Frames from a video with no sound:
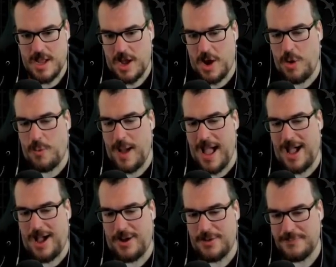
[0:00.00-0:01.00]
Oh
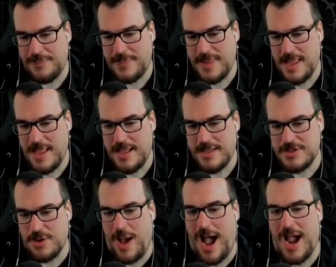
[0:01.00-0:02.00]
wow.
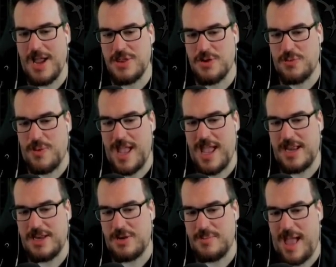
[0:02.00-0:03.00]
So either
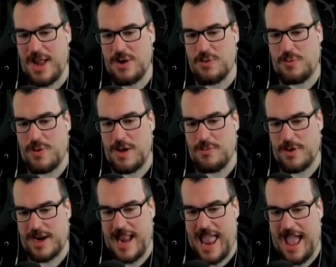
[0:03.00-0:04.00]
way, no matter what, we're
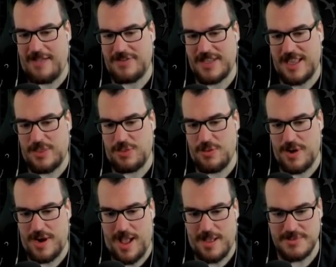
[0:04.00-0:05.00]
gonna have to get through
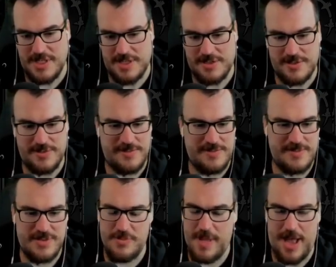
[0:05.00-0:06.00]
an obstacle.
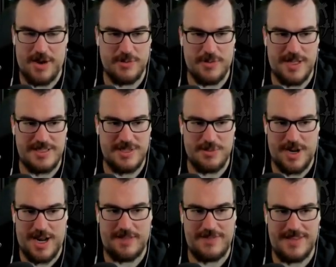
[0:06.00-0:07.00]
No matter what. So we're
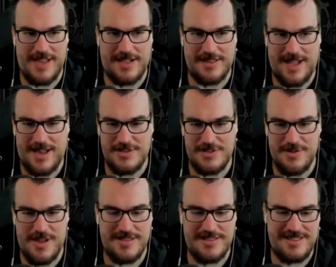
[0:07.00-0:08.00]
gonna have to take a lot of
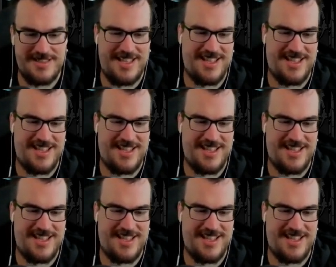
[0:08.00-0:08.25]
stress.